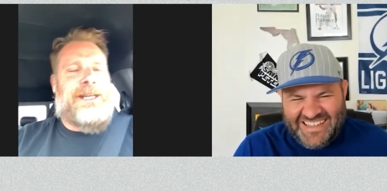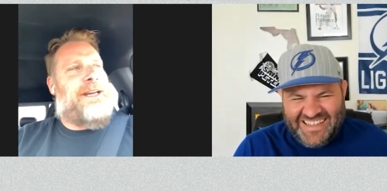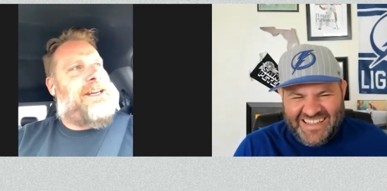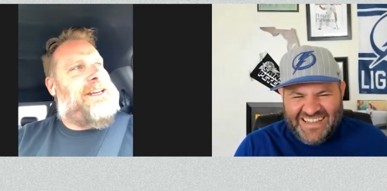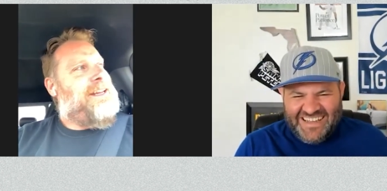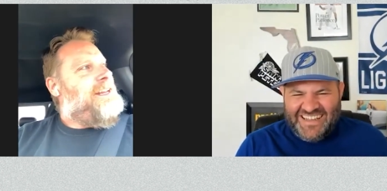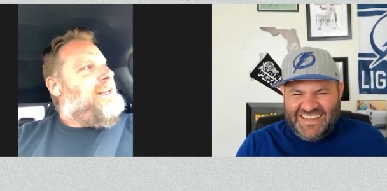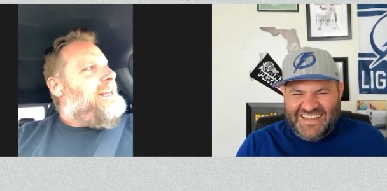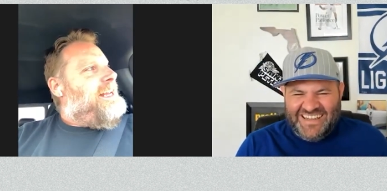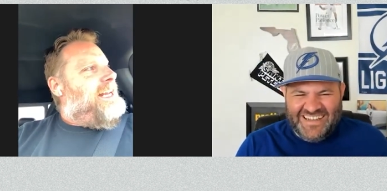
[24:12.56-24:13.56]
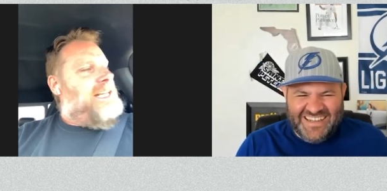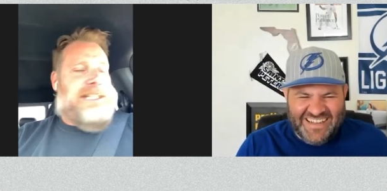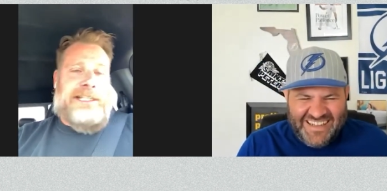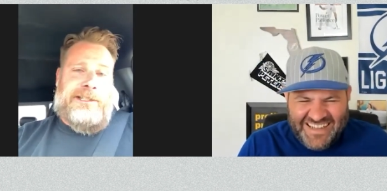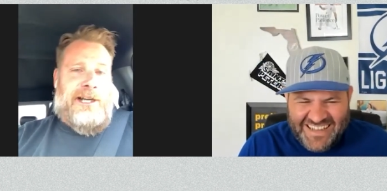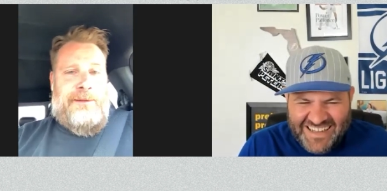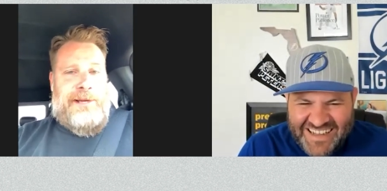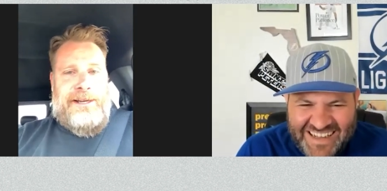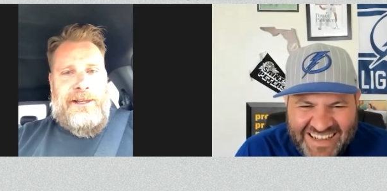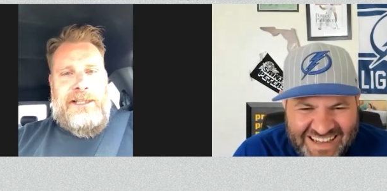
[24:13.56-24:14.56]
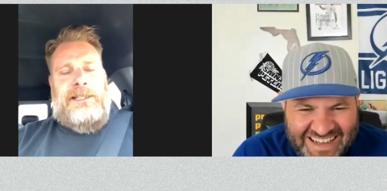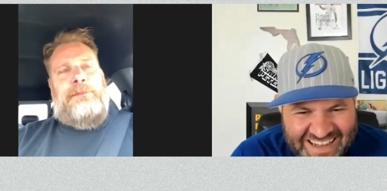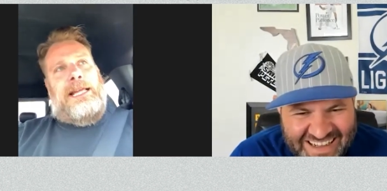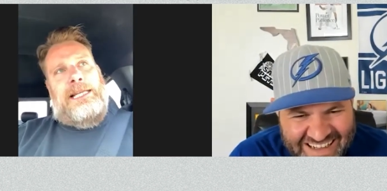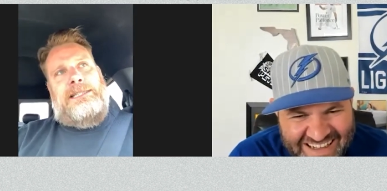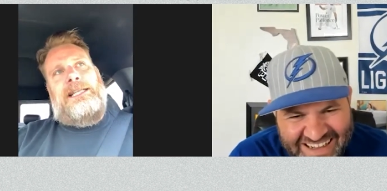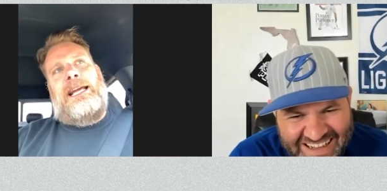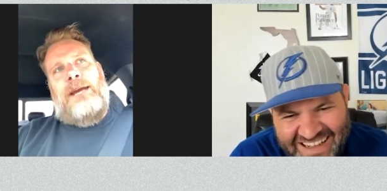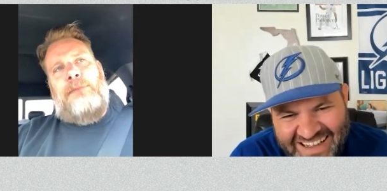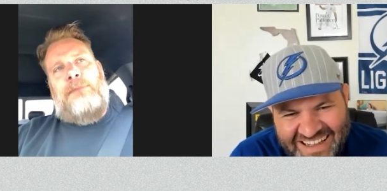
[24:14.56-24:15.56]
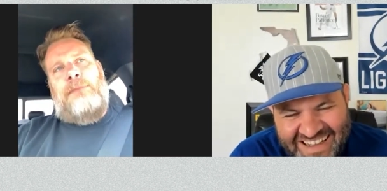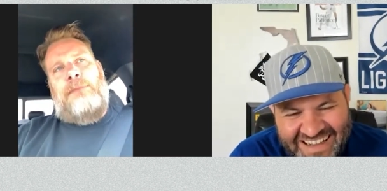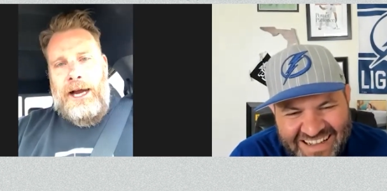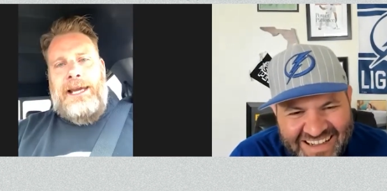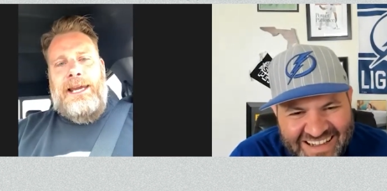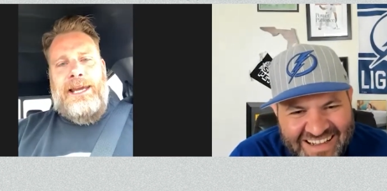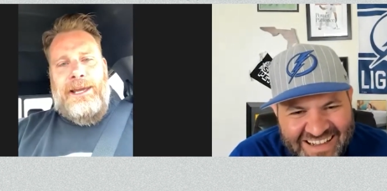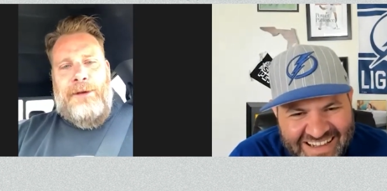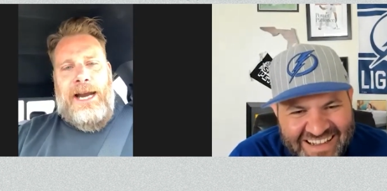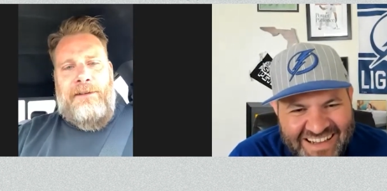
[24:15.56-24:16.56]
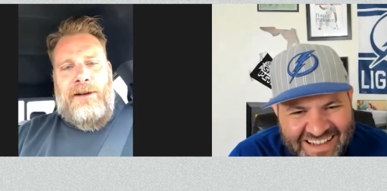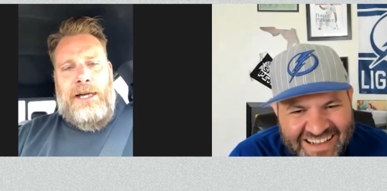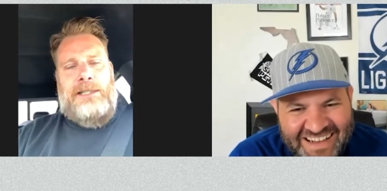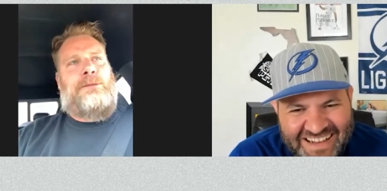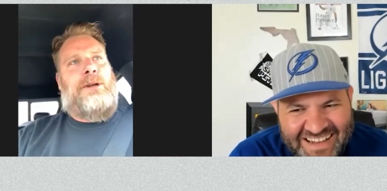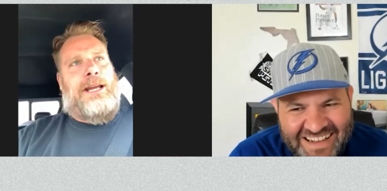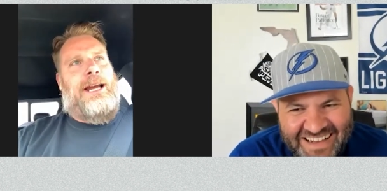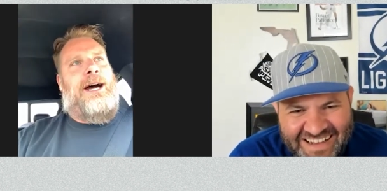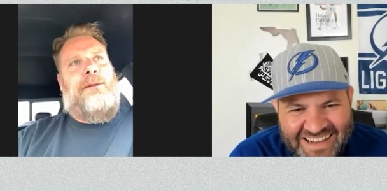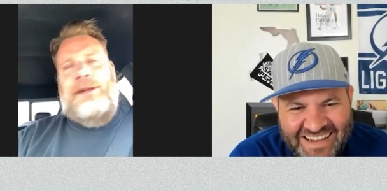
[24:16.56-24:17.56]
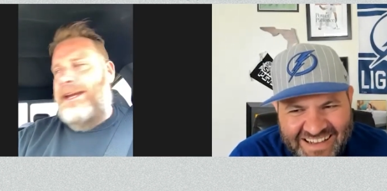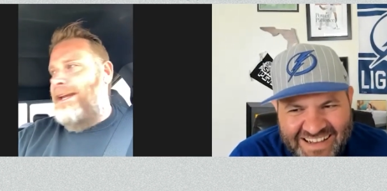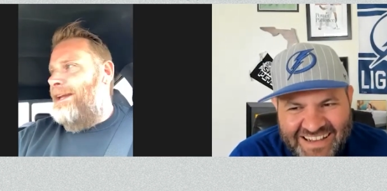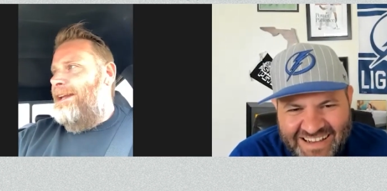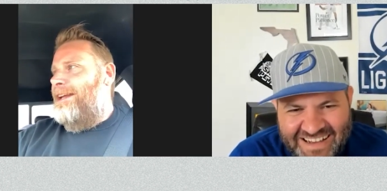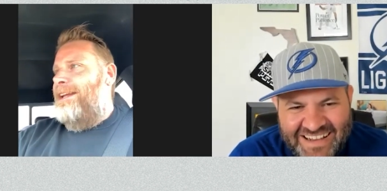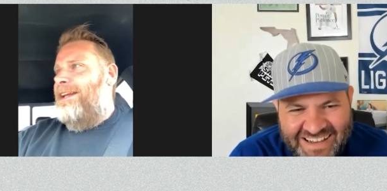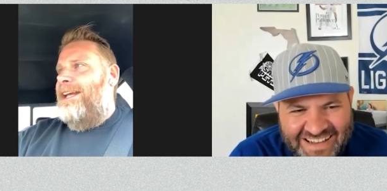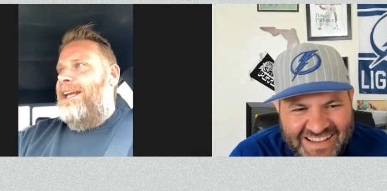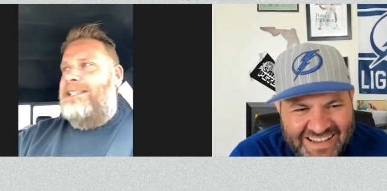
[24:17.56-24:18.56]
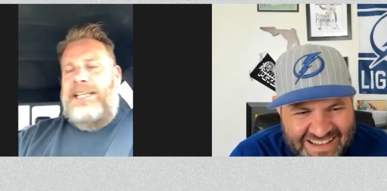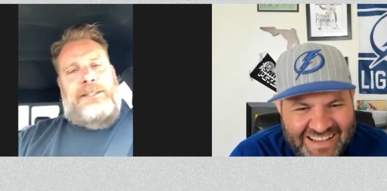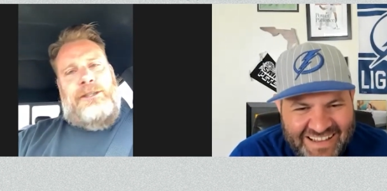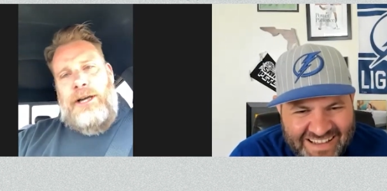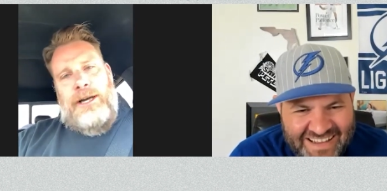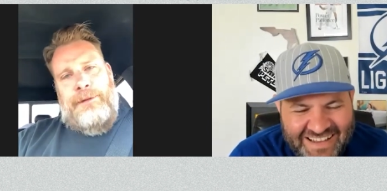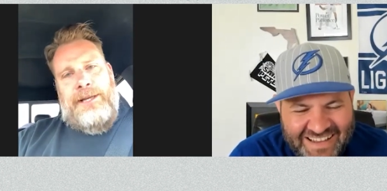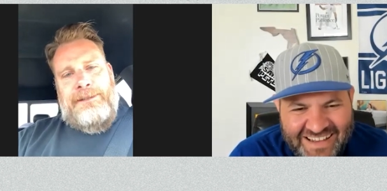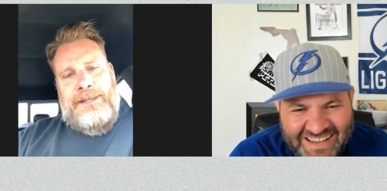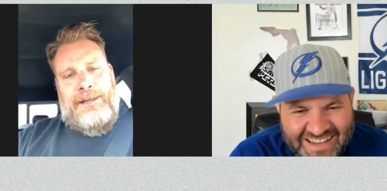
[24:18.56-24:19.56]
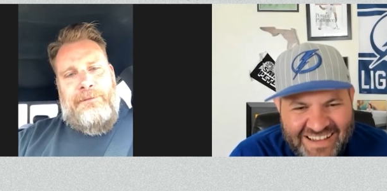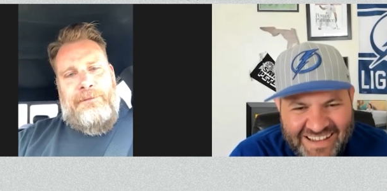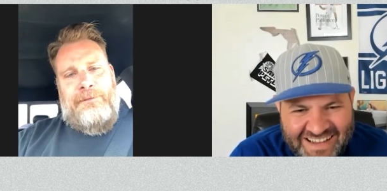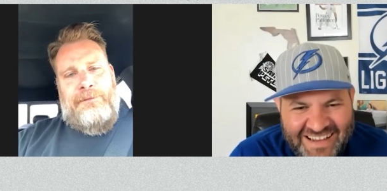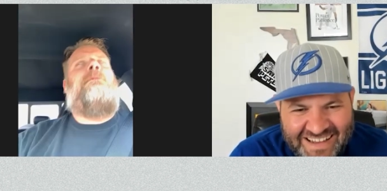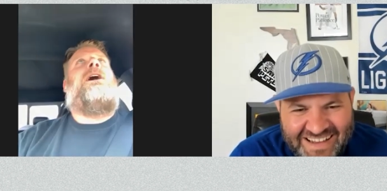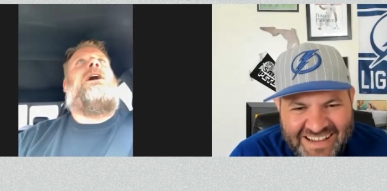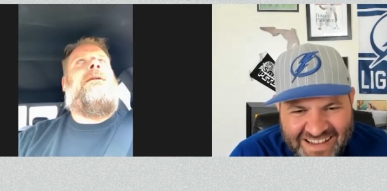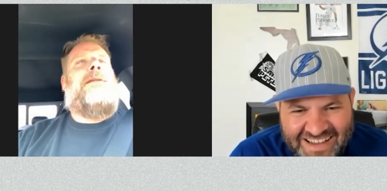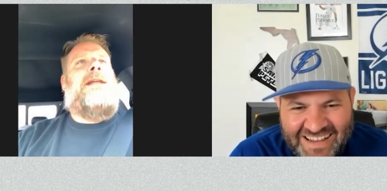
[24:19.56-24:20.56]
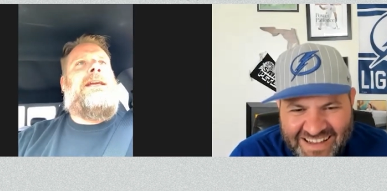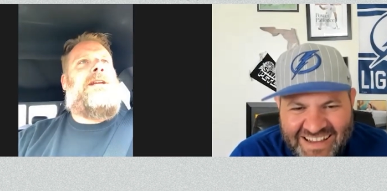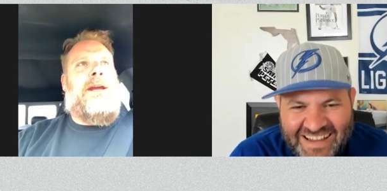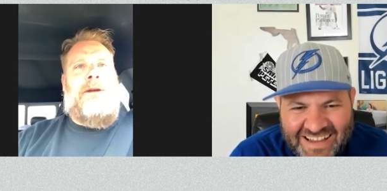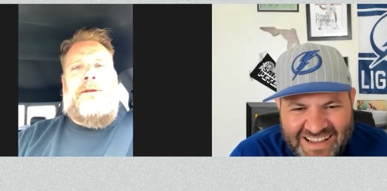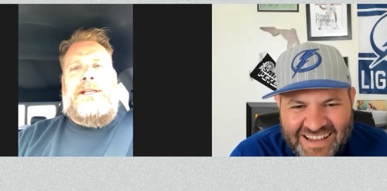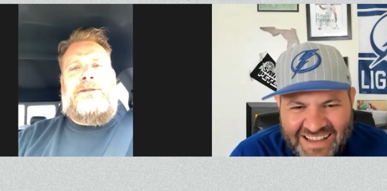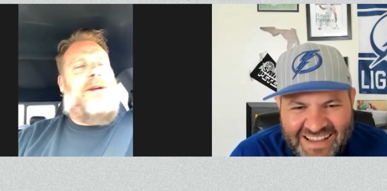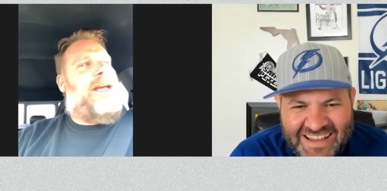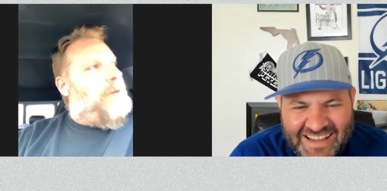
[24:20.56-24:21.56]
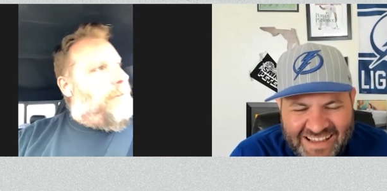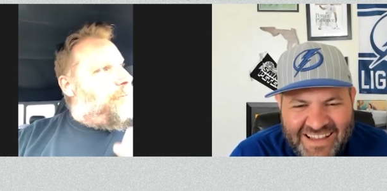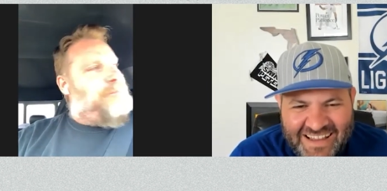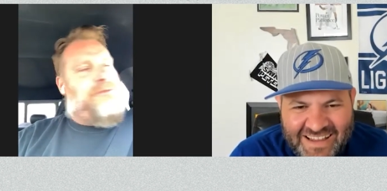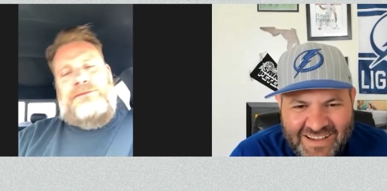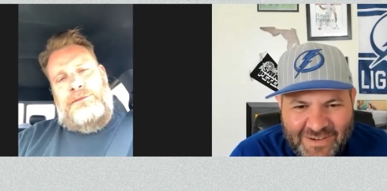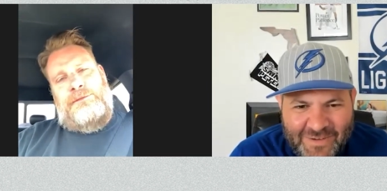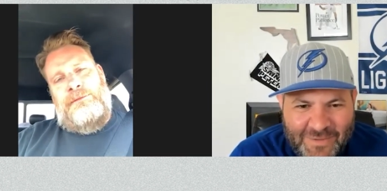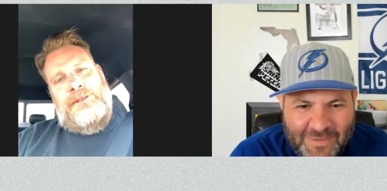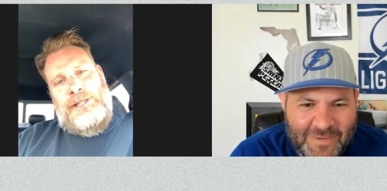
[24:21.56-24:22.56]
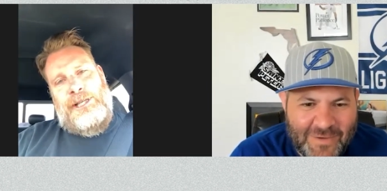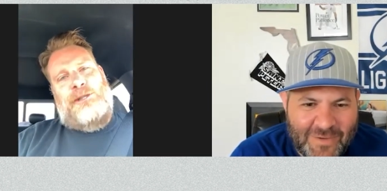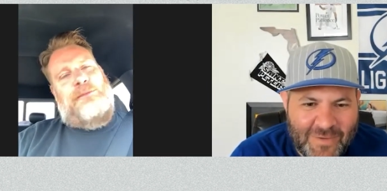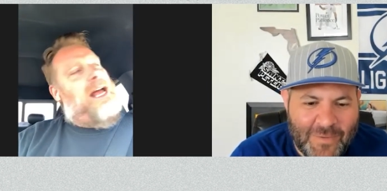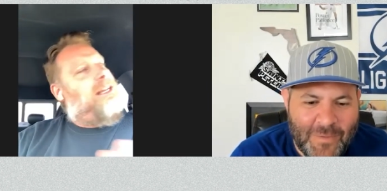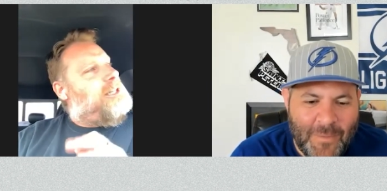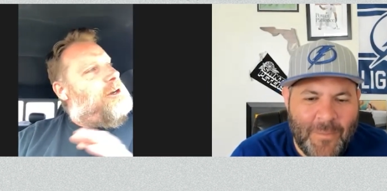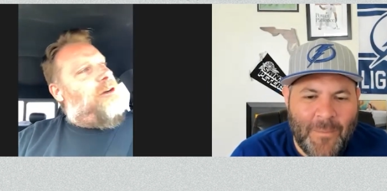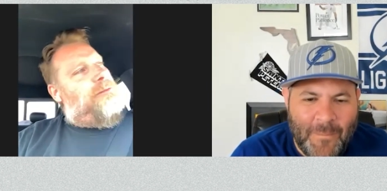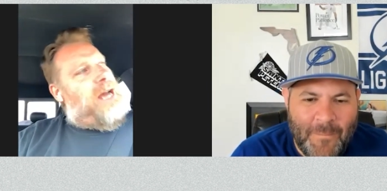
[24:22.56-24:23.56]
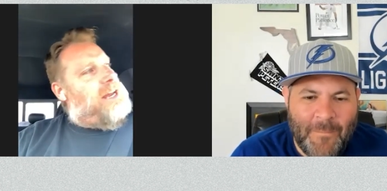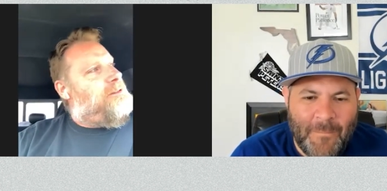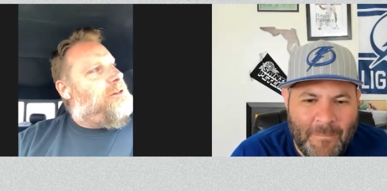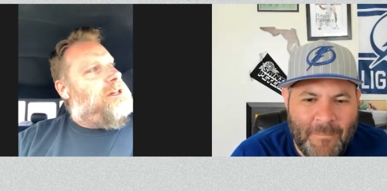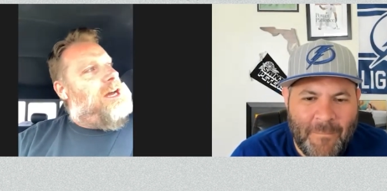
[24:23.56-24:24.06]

Speaker 1: check." He's like, "Sorry, man, you're on the list." I'm like, "Listen, like, I play hockey, whatever. I just want to cop." Like,
Speaker 2: and he's like, "Sorry, man." I'm like, "Come on, like, you're killing me." So I go,
Speaker 1: Caesar's Palace. I go back to the